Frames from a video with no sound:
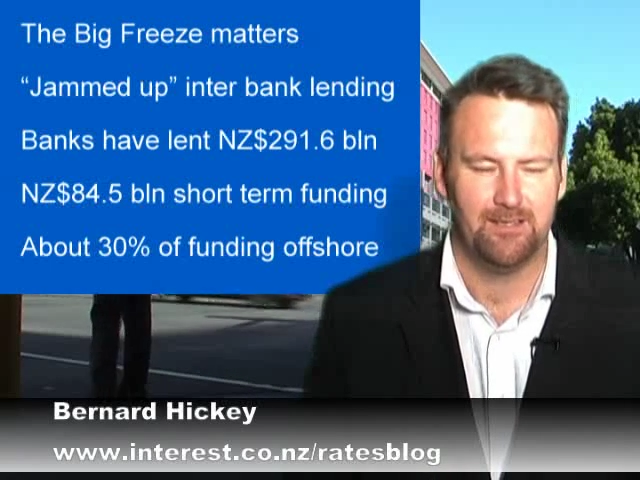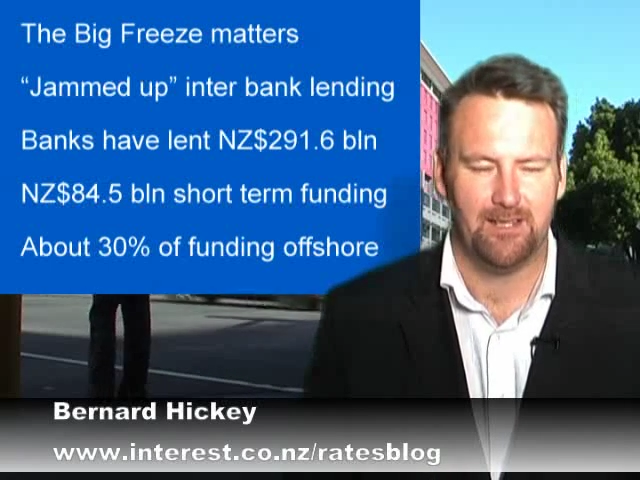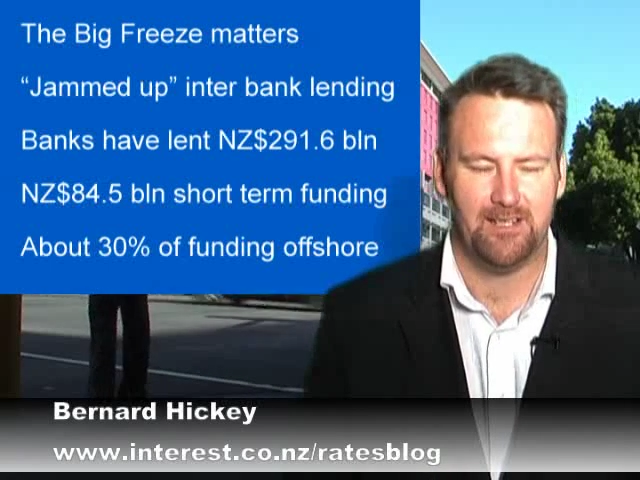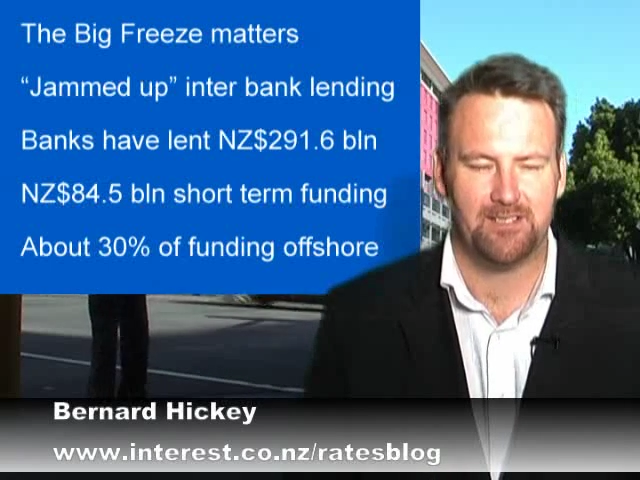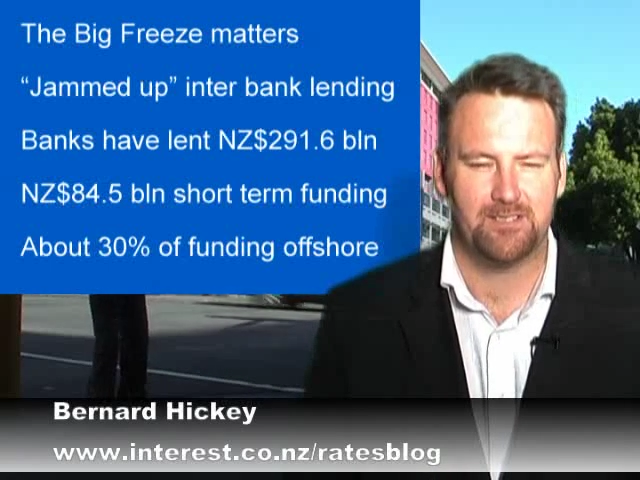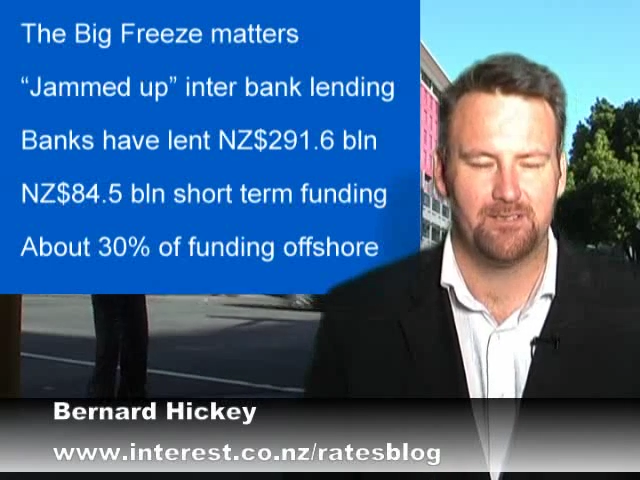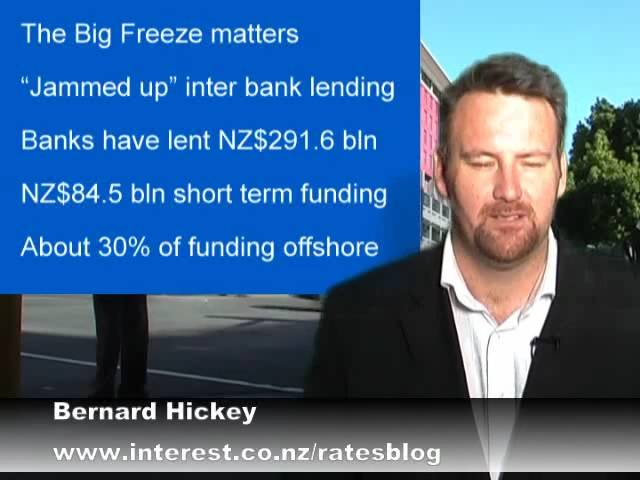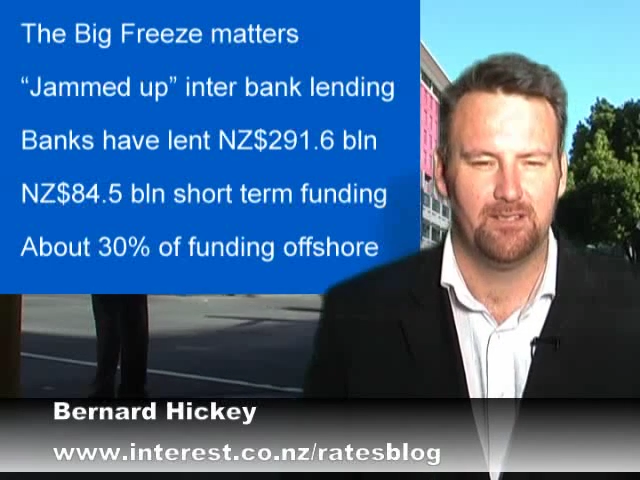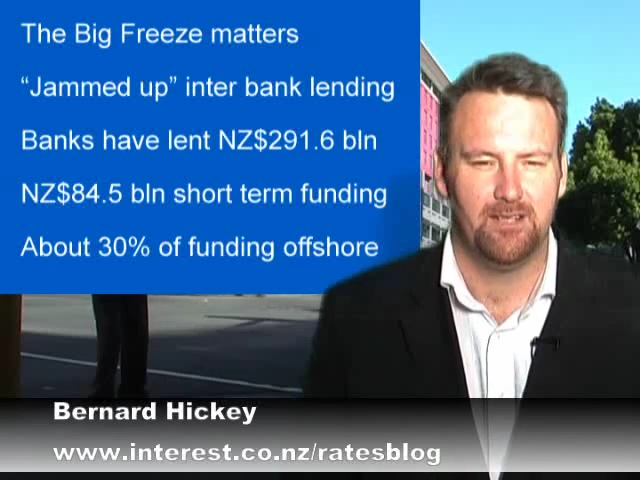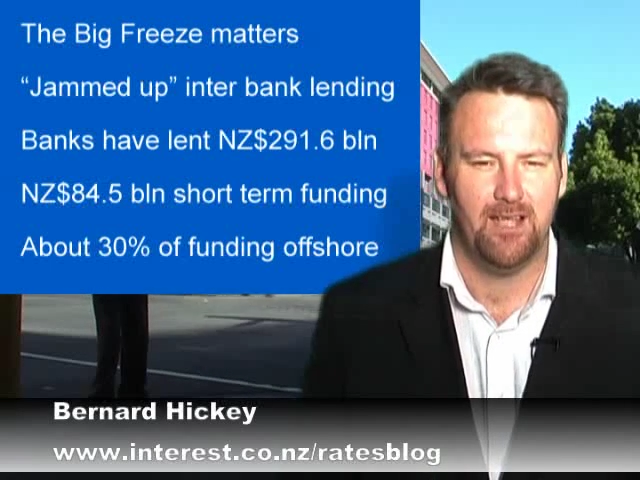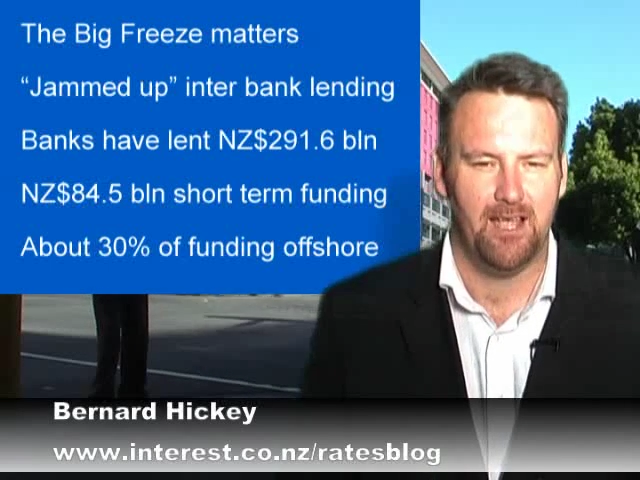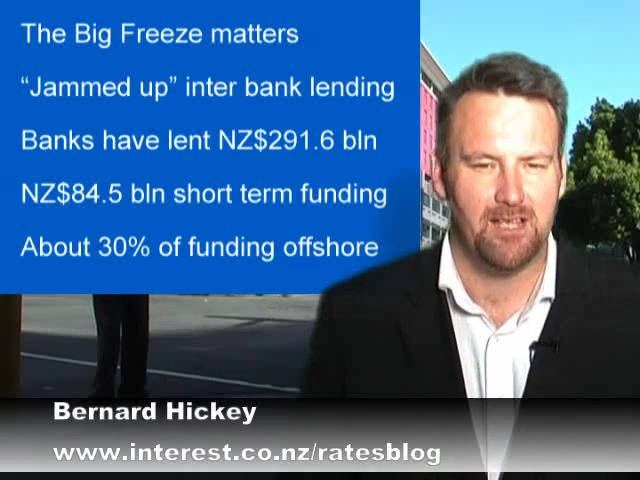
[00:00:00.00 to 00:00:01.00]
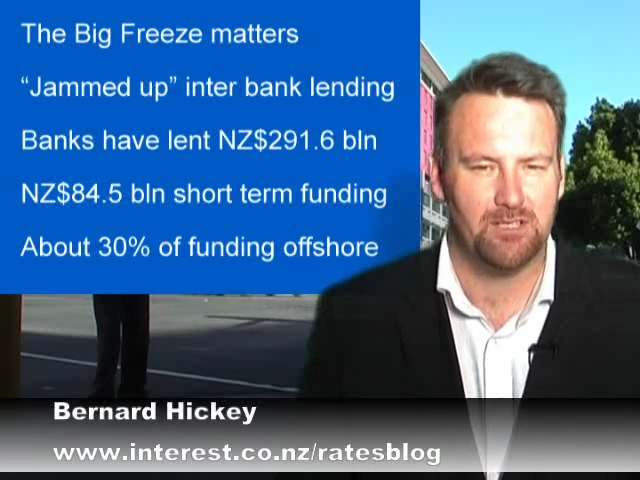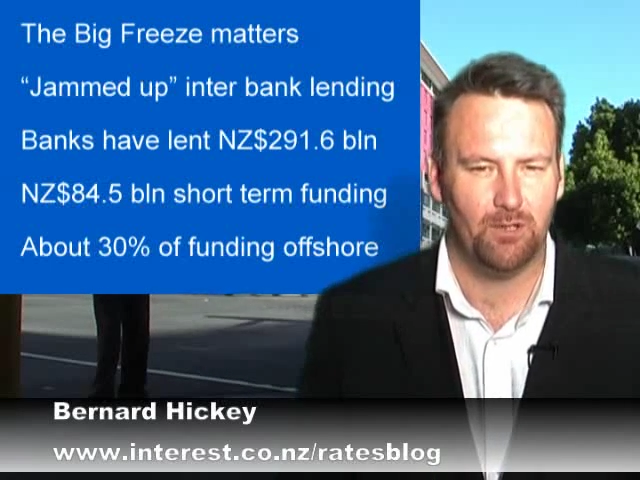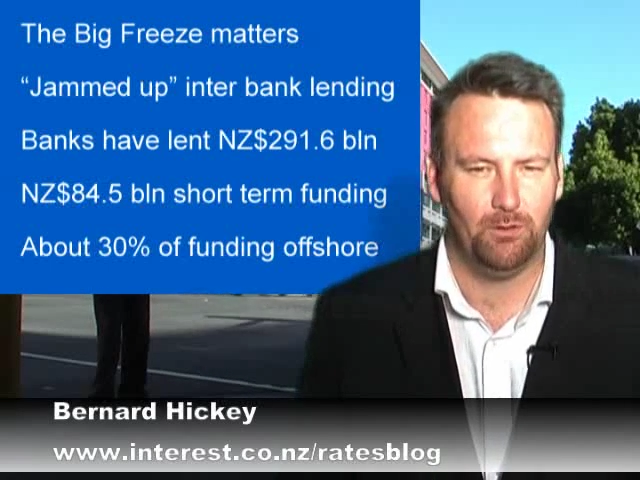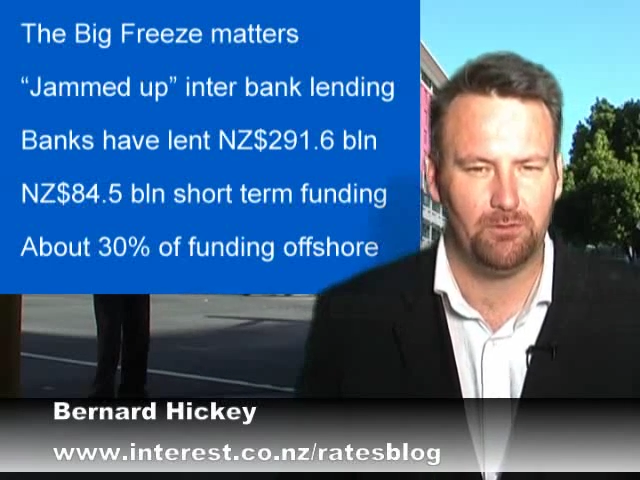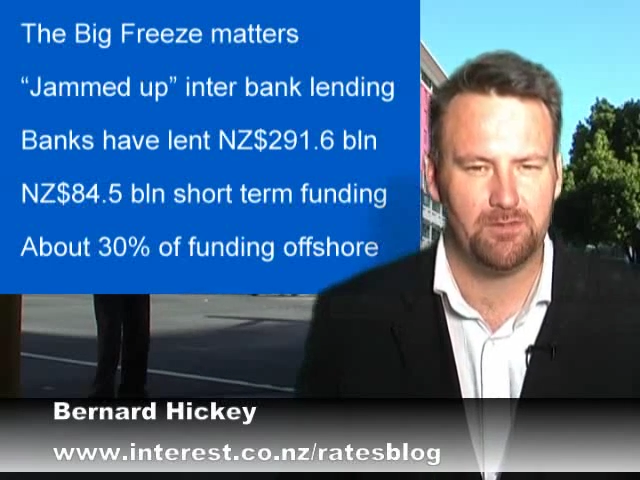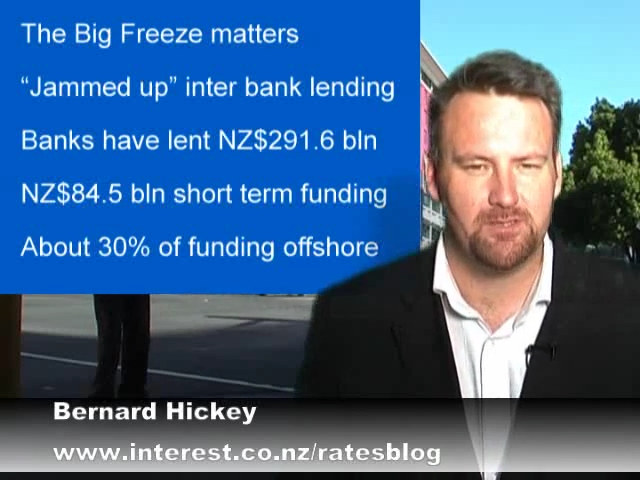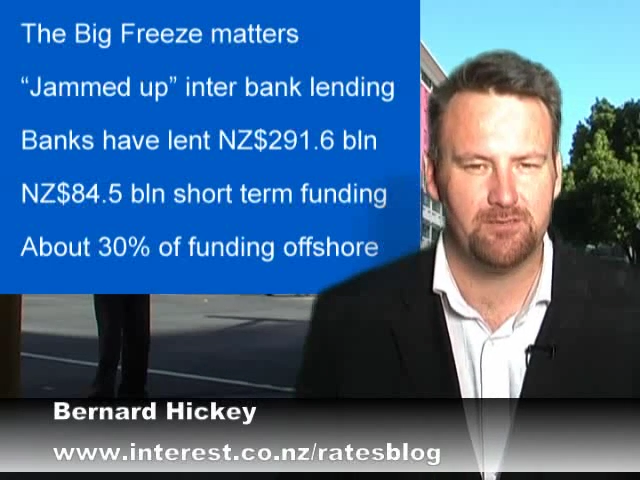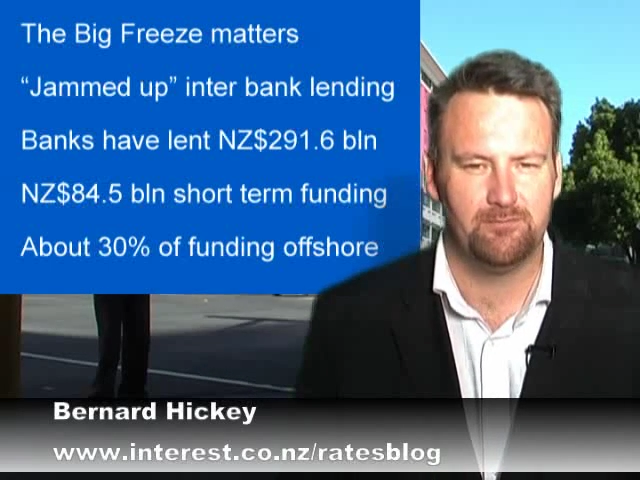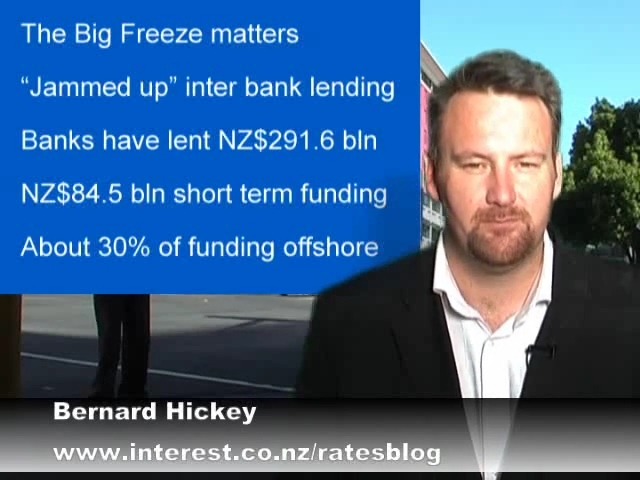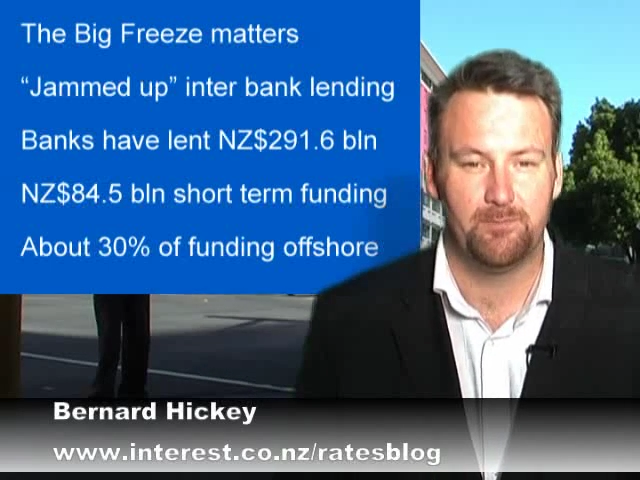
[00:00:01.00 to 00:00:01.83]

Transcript: that's households,